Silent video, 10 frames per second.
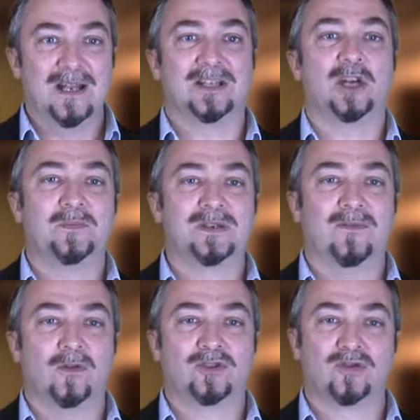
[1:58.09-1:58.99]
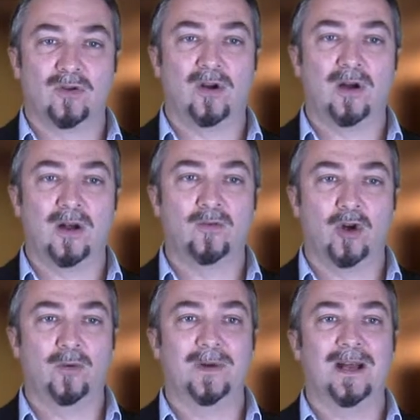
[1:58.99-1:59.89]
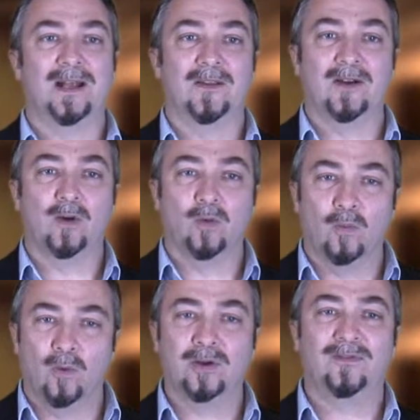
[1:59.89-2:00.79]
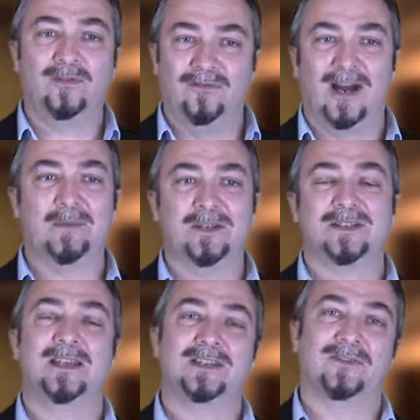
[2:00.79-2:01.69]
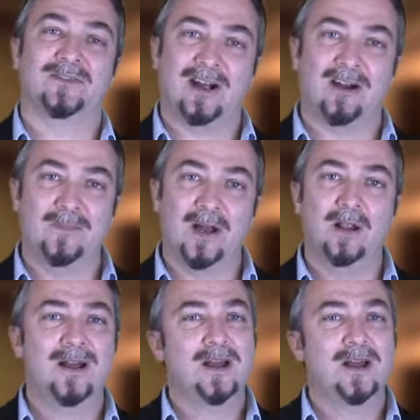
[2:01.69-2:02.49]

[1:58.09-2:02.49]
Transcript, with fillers: Its hops give off strong aroma and their wonderful vibrant tastes of caramel,